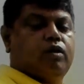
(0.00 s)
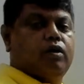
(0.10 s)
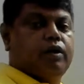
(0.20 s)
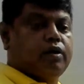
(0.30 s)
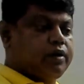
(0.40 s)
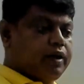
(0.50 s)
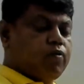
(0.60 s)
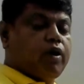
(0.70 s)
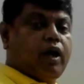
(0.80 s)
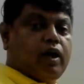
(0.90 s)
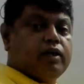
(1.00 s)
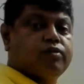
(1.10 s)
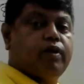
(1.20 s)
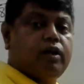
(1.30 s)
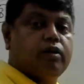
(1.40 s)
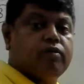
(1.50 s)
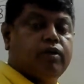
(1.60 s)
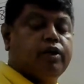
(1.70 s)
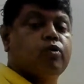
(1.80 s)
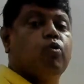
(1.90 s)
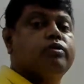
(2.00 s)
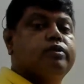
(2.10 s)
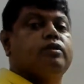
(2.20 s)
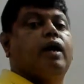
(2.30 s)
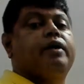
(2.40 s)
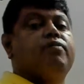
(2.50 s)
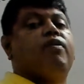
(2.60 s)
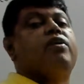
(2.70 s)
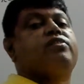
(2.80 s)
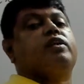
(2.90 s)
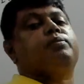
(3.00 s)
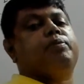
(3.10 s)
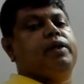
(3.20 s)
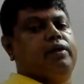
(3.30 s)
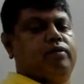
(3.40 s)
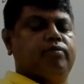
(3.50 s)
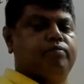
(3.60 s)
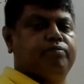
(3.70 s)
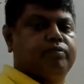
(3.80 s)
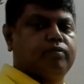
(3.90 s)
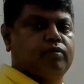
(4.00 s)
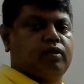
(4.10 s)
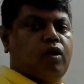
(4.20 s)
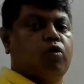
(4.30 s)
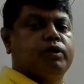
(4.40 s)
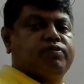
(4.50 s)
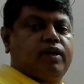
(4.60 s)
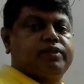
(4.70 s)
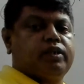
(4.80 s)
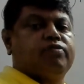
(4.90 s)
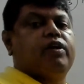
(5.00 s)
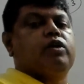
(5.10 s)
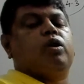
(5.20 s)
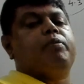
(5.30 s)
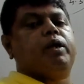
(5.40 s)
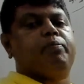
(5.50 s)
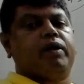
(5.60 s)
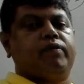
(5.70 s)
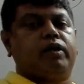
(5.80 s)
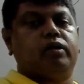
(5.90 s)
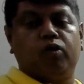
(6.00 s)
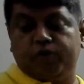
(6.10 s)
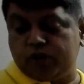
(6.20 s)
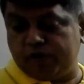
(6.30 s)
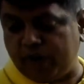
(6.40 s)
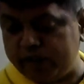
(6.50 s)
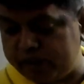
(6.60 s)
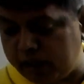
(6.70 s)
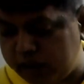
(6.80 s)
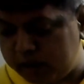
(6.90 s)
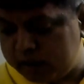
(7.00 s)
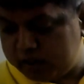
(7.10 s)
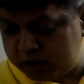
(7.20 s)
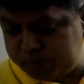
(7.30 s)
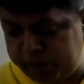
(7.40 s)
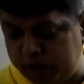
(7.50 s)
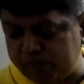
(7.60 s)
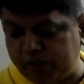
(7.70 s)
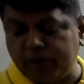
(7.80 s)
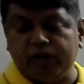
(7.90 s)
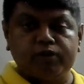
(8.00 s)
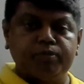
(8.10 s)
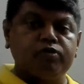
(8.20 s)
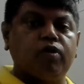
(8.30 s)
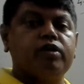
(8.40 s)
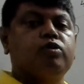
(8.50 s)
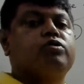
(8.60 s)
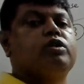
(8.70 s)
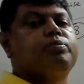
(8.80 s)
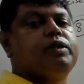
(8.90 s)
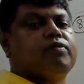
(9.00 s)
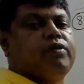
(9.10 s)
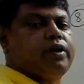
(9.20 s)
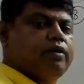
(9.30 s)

It will take 1 hour less when it goes at a faster speed. How much faster? 5 kilometers per hour. Now we should find the speed of the train, which means what is the usual speed of the train.